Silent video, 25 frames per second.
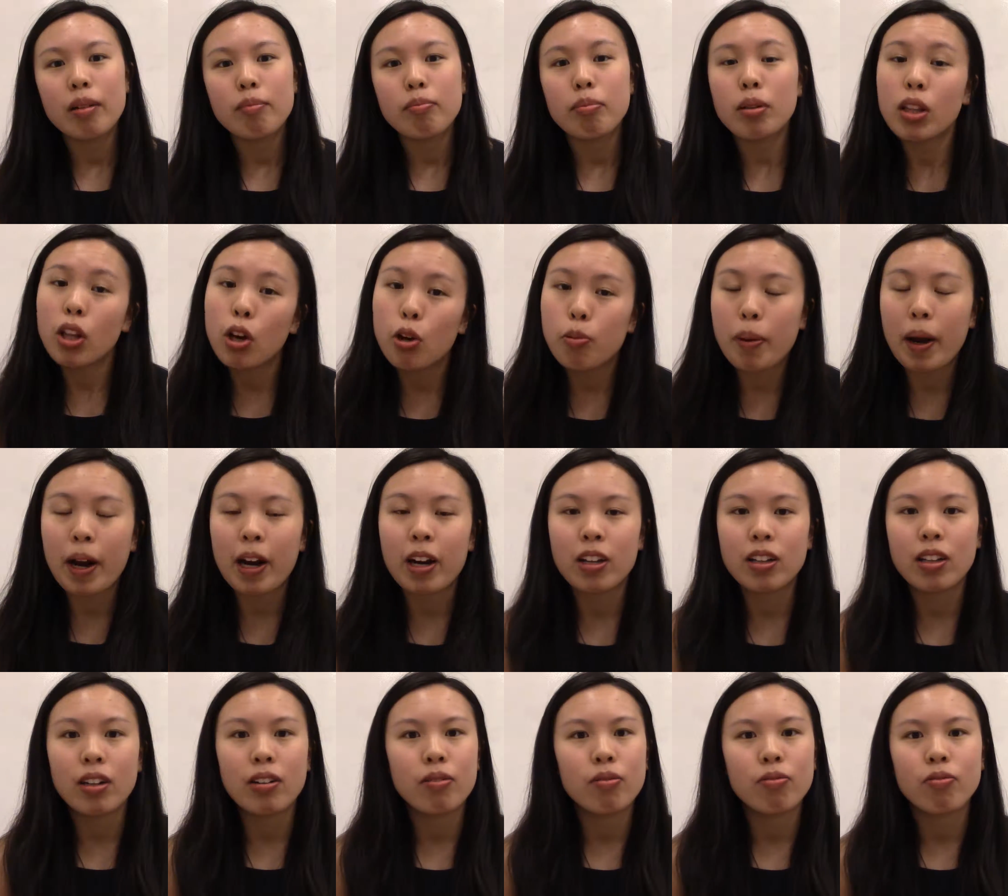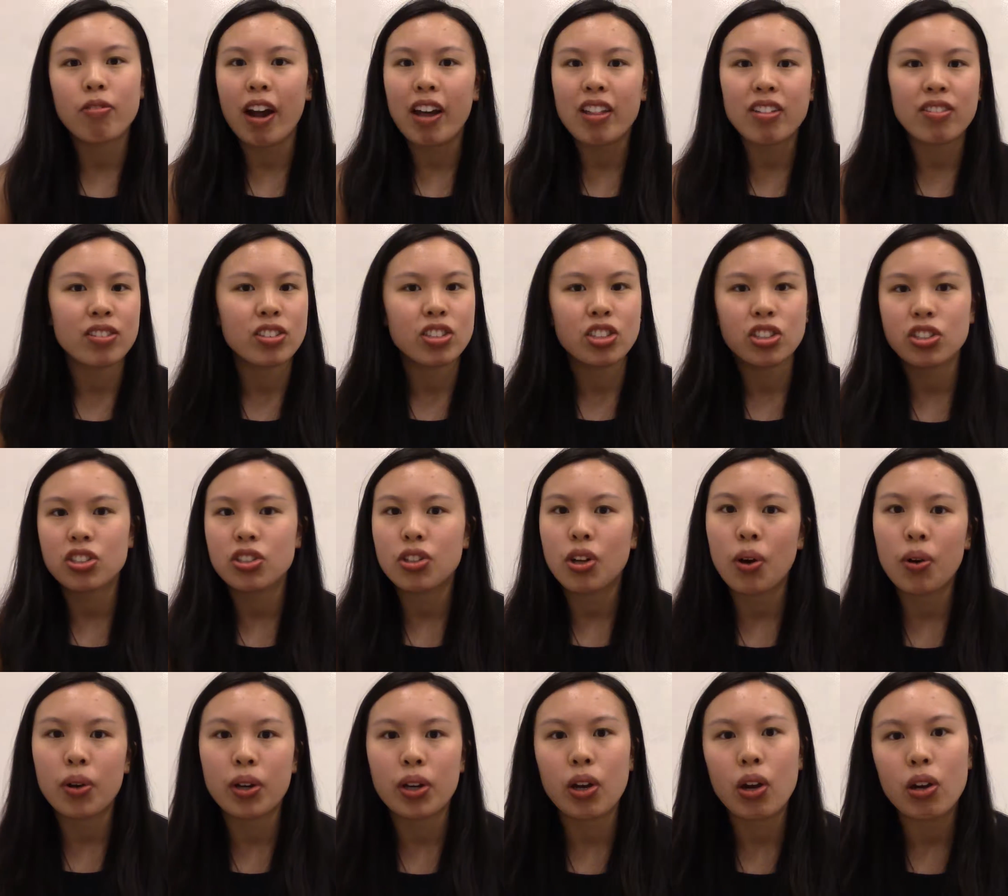below parallel, rather than just
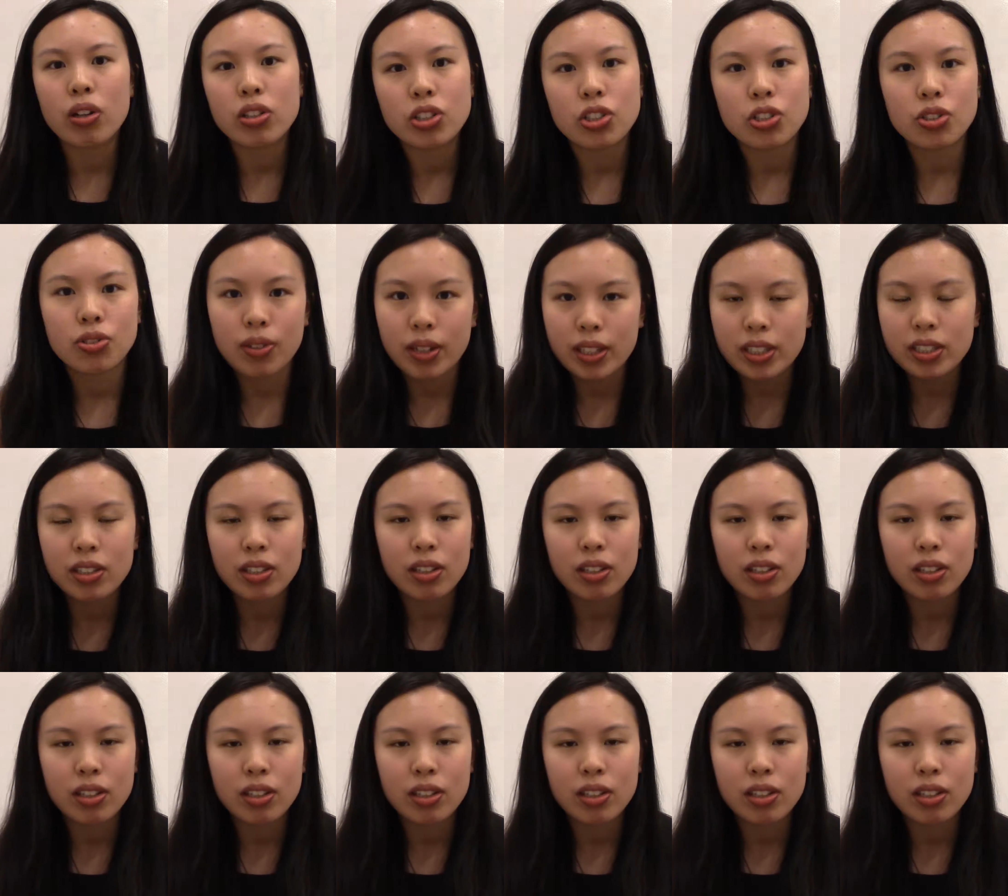going straight